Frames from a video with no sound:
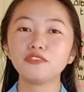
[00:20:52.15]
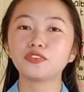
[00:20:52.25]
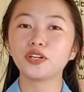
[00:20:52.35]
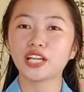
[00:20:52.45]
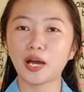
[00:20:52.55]

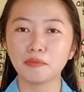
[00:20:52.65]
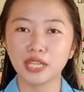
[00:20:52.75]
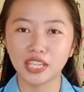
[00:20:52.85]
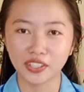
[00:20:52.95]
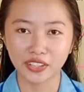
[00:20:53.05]
for
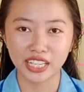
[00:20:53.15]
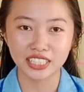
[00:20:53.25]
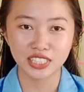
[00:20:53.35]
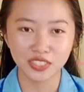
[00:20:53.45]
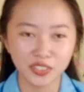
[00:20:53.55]
coming here in
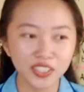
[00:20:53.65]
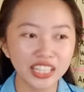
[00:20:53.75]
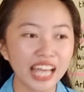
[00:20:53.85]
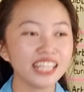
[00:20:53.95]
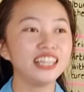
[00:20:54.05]
school
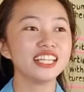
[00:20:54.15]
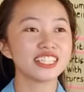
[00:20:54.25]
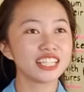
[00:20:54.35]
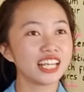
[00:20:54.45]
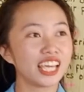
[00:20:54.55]
and
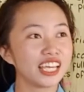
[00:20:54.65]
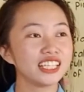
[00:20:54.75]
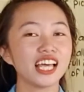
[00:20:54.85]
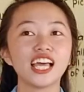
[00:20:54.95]
listening